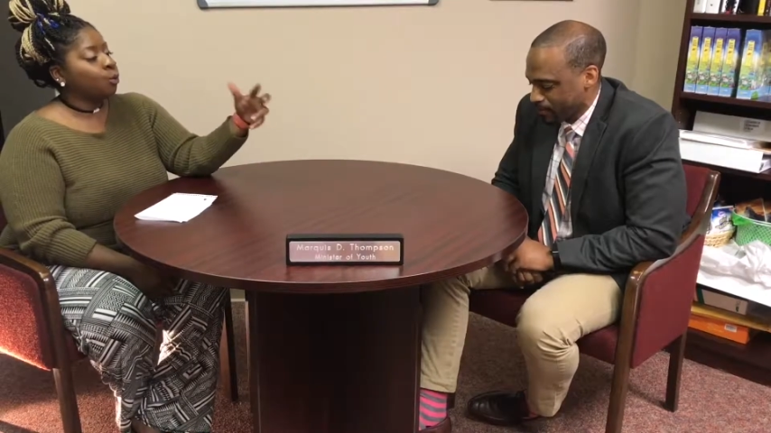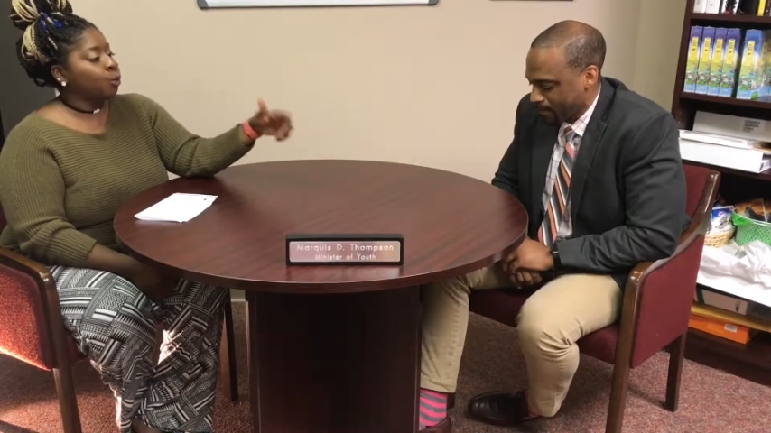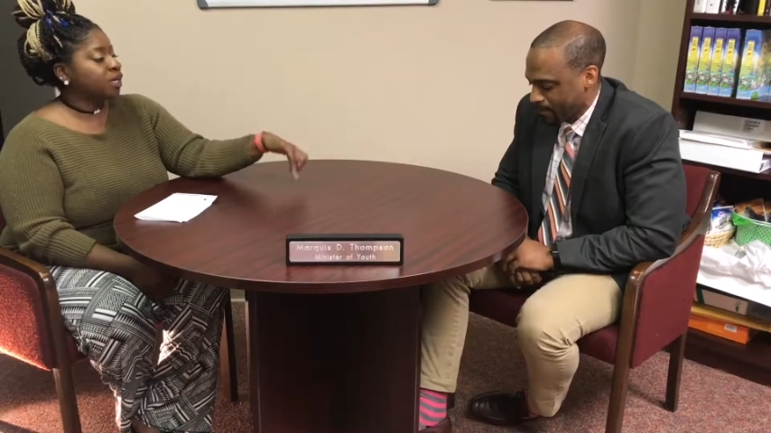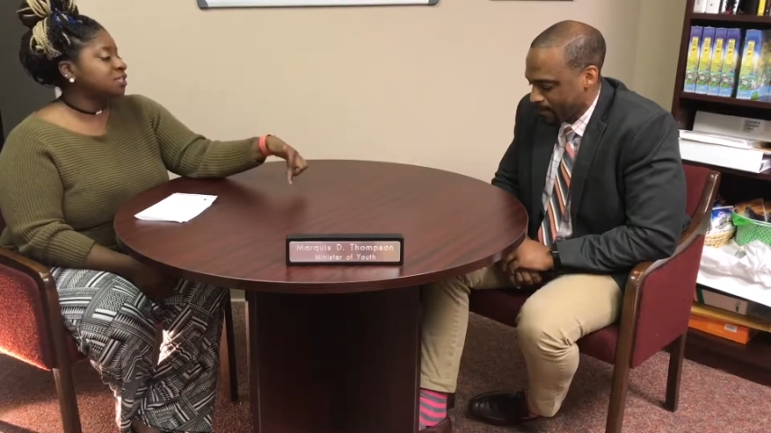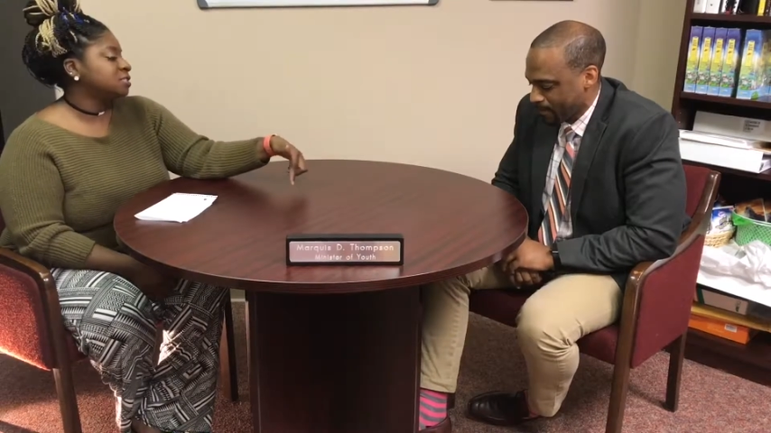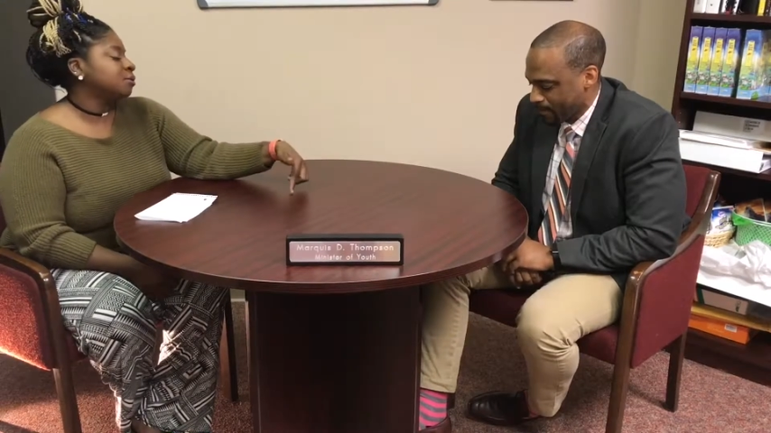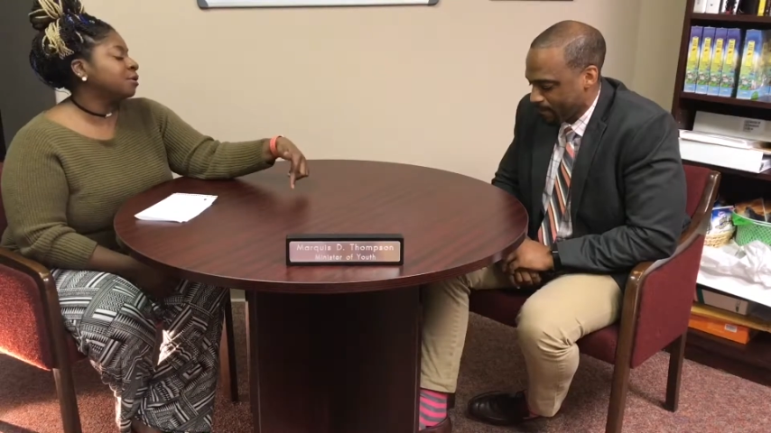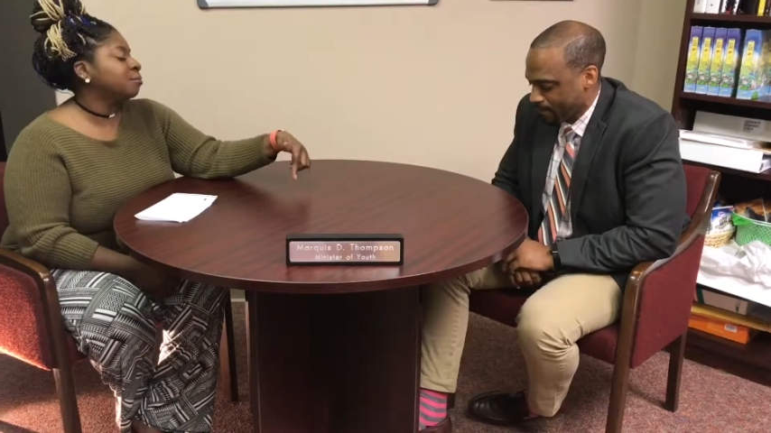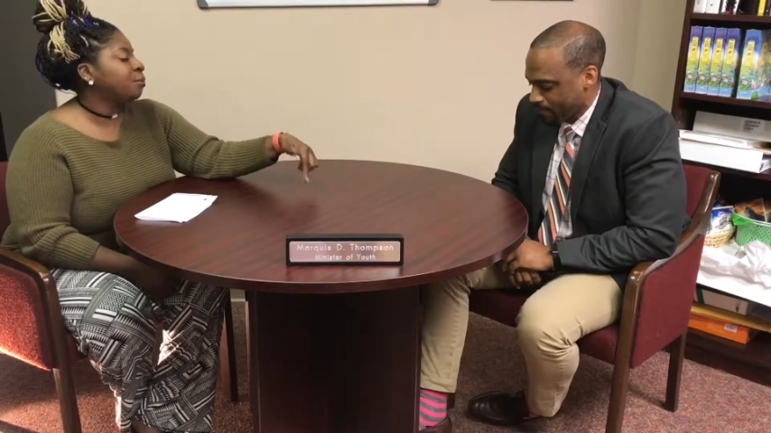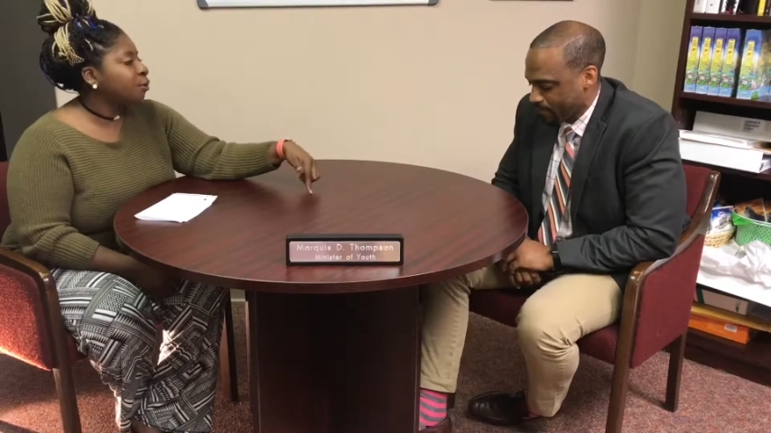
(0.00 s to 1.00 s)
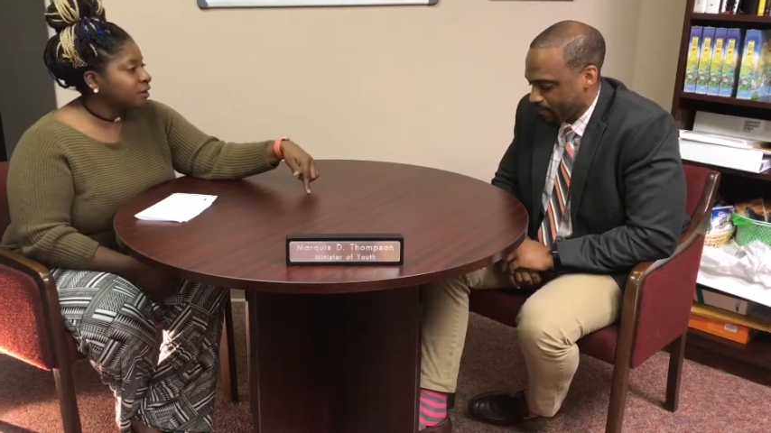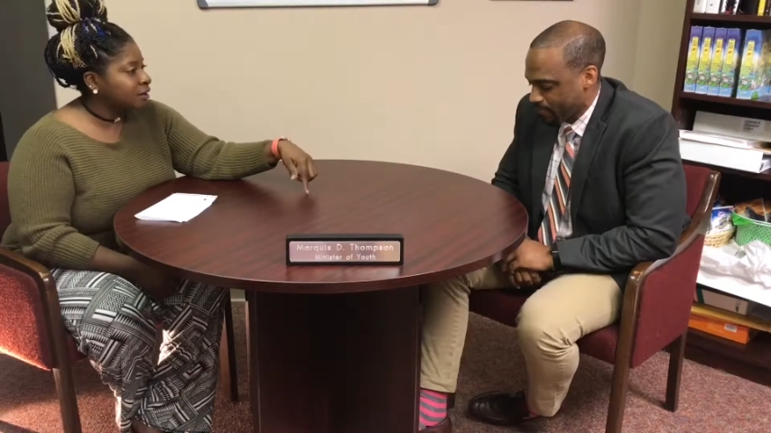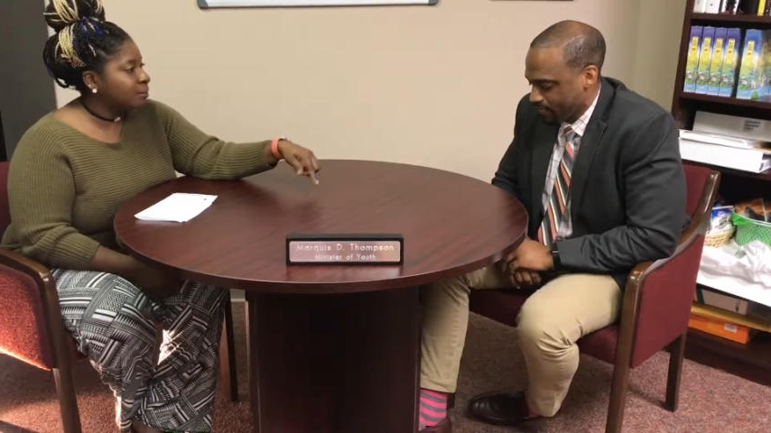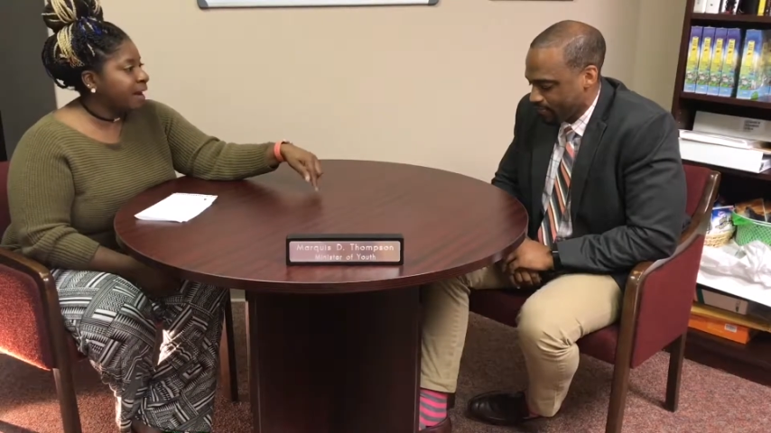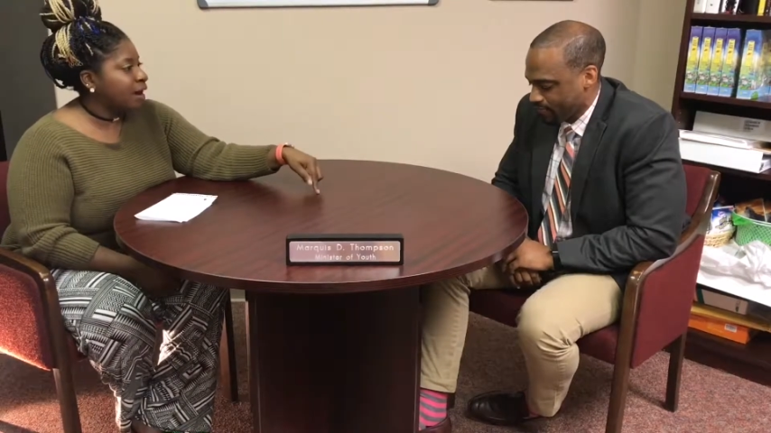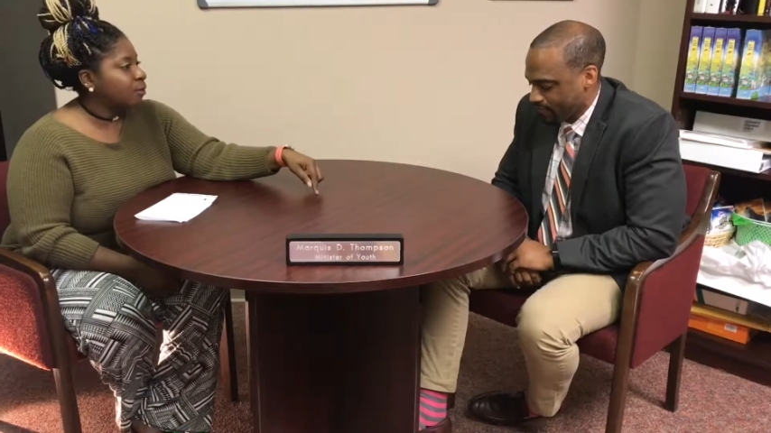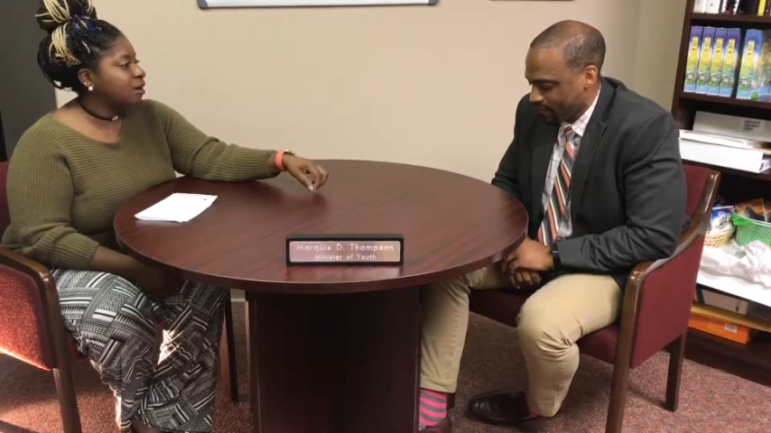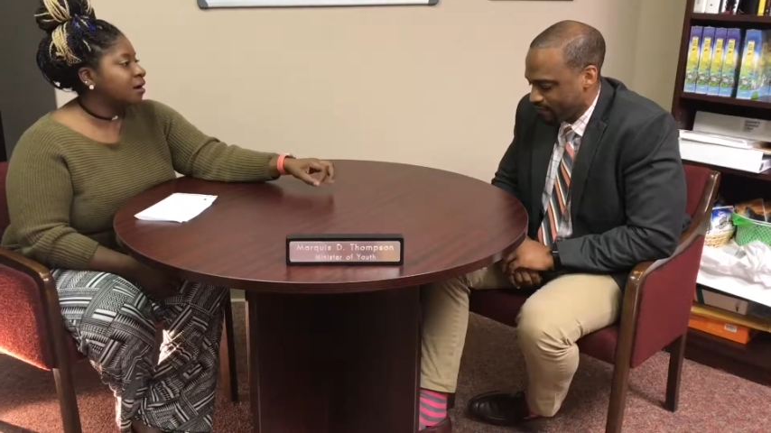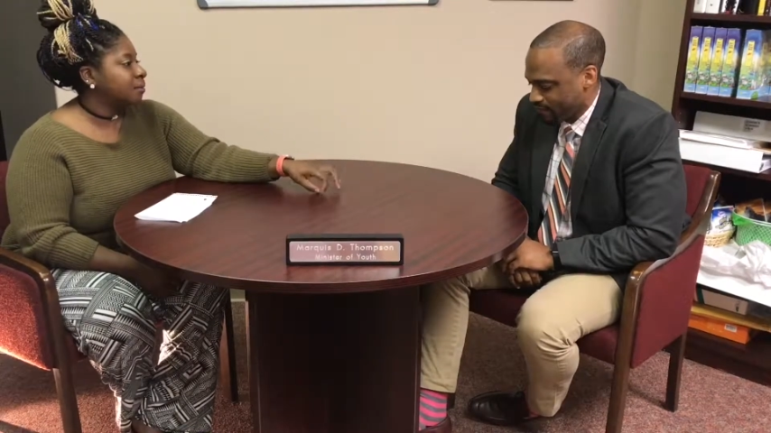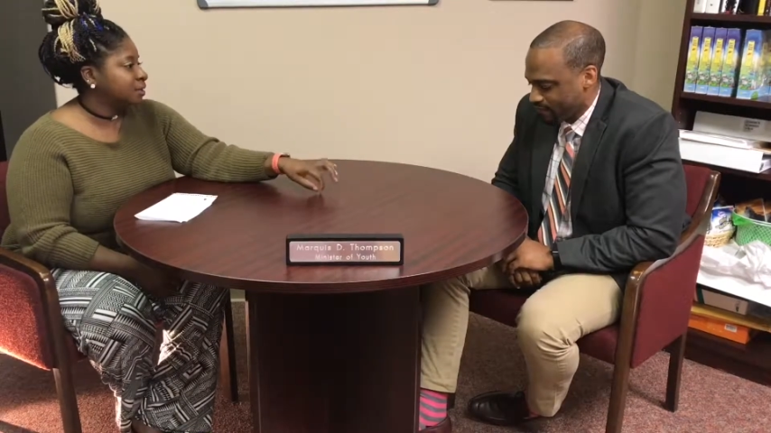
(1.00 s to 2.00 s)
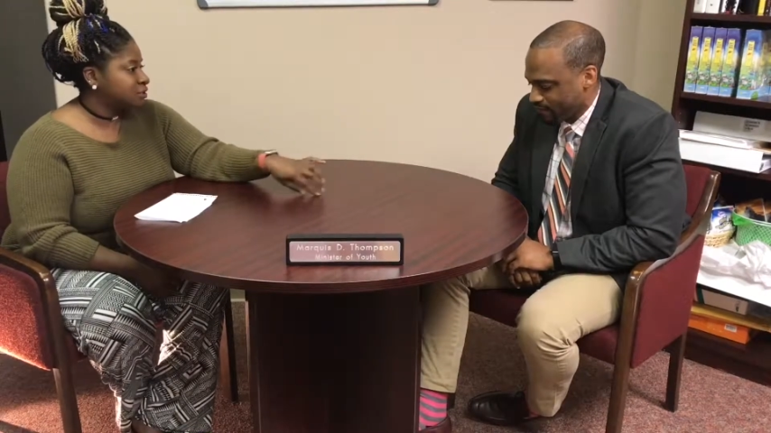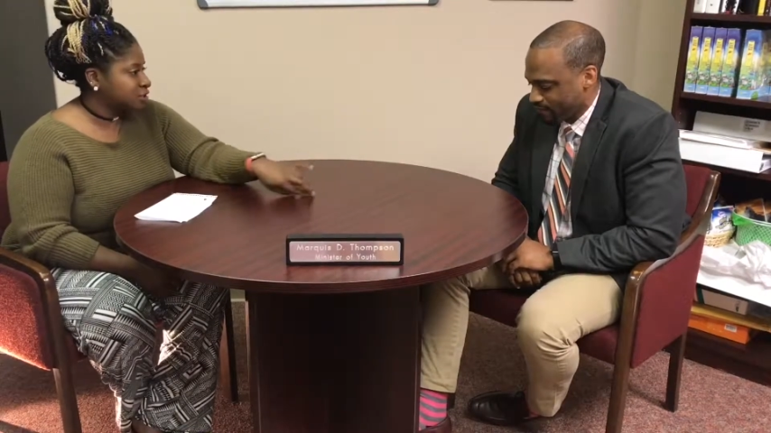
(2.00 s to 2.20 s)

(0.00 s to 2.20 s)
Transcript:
Speaker 1: what is so important about coming to